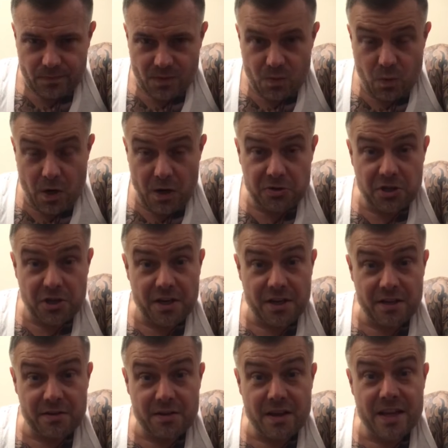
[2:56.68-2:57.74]
What else are you going
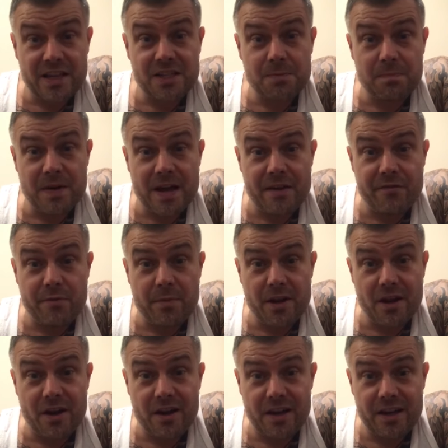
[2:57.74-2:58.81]
to expect from an
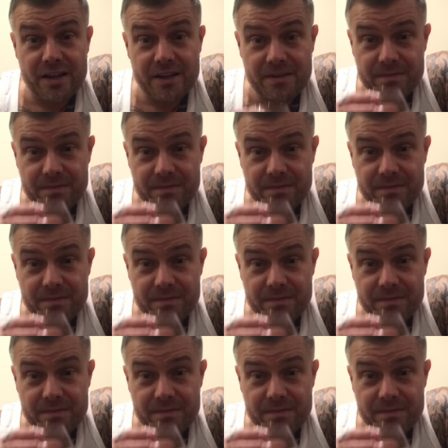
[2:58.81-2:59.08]
Islay?